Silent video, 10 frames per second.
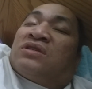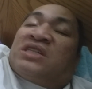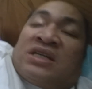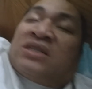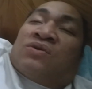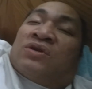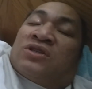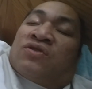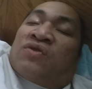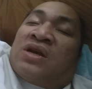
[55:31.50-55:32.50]
chisel a
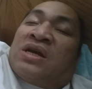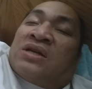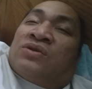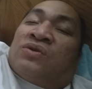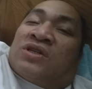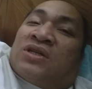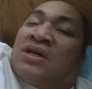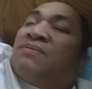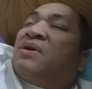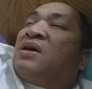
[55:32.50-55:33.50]
tree into a
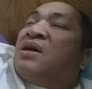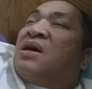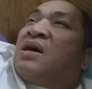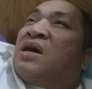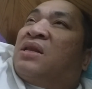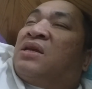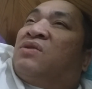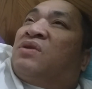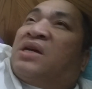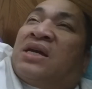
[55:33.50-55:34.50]
ship, and then
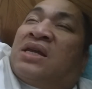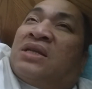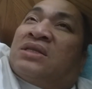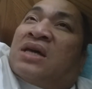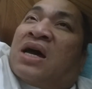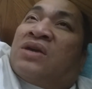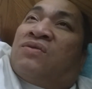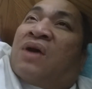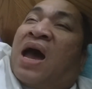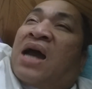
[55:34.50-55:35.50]
you get inside,
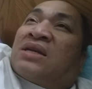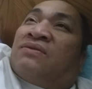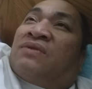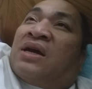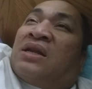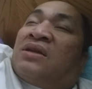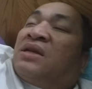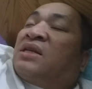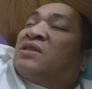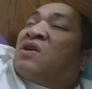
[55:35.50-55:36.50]
you activate it,
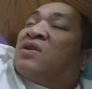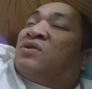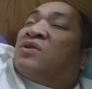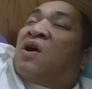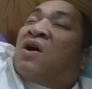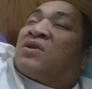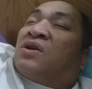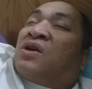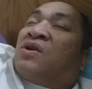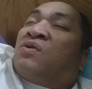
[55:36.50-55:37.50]
it start to talk
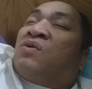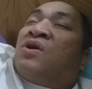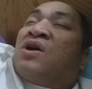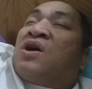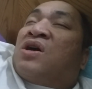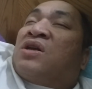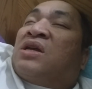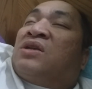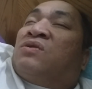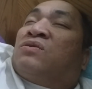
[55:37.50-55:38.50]
to you,
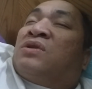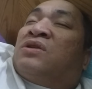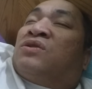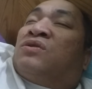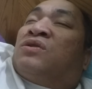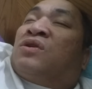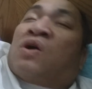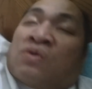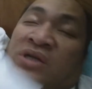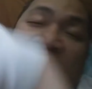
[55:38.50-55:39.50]
then you go and